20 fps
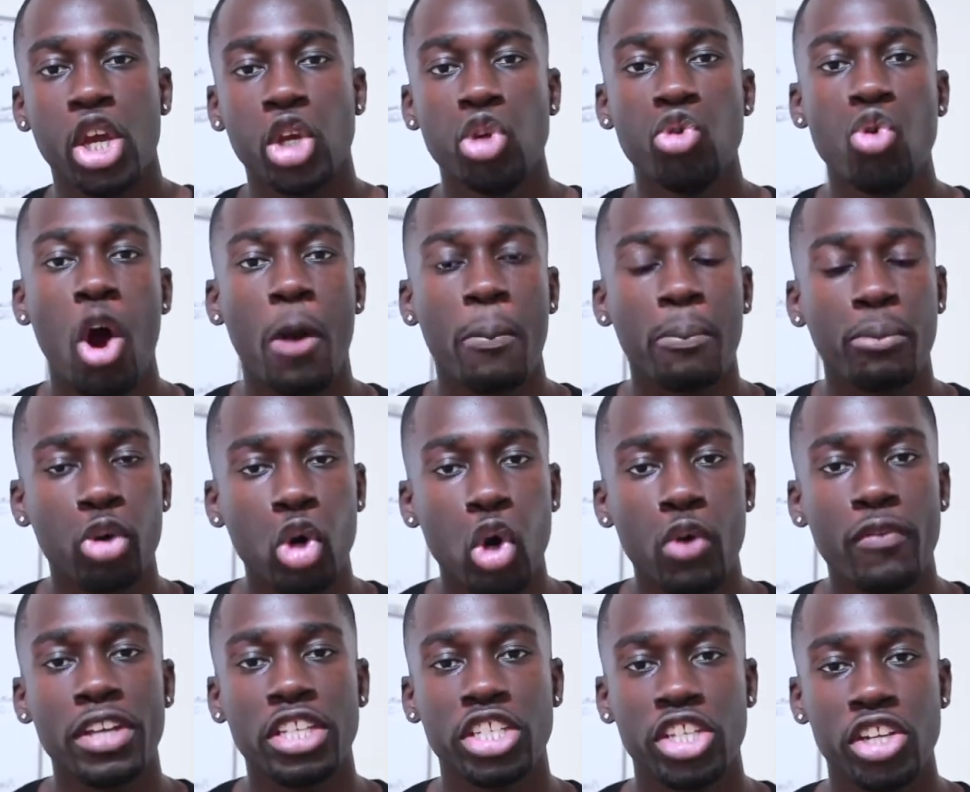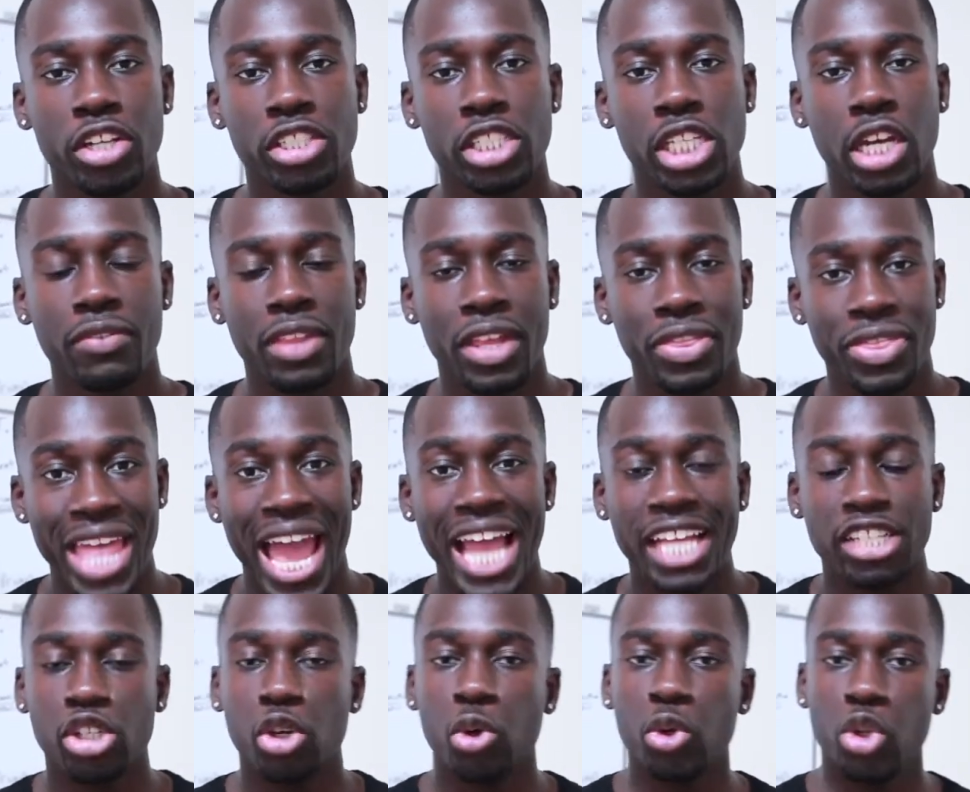you are proving to yourself that
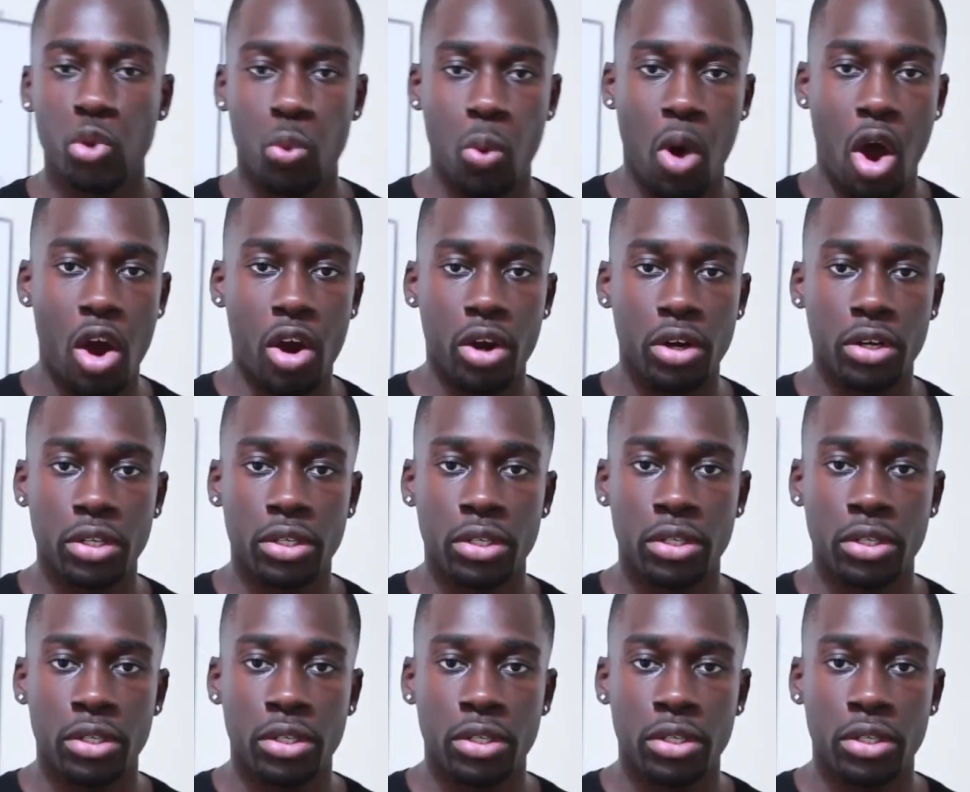that's who you are.